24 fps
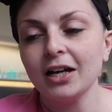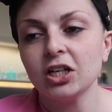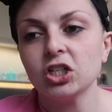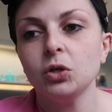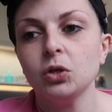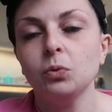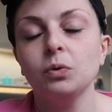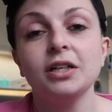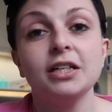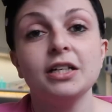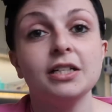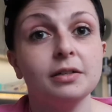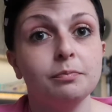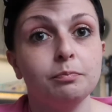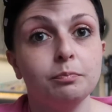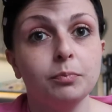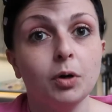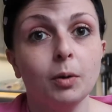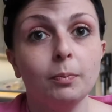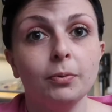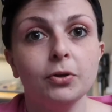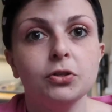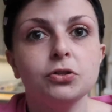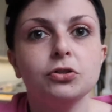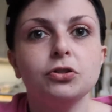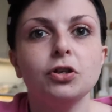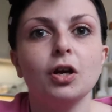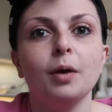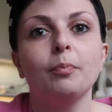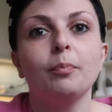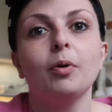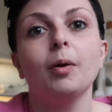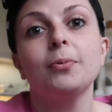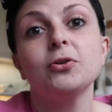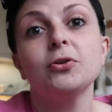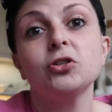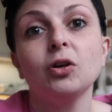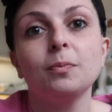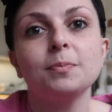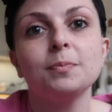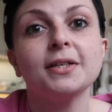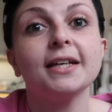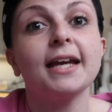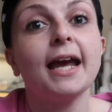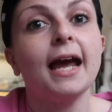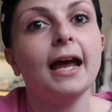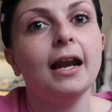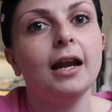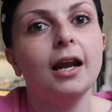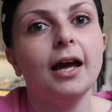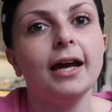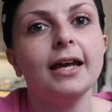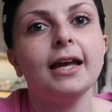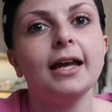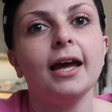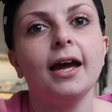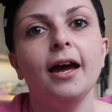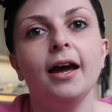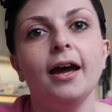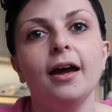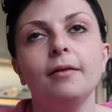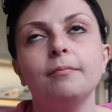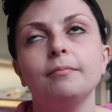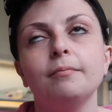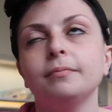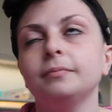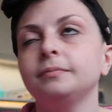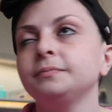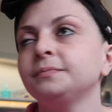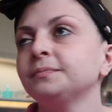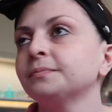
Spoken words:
She wanted a proper job to get like a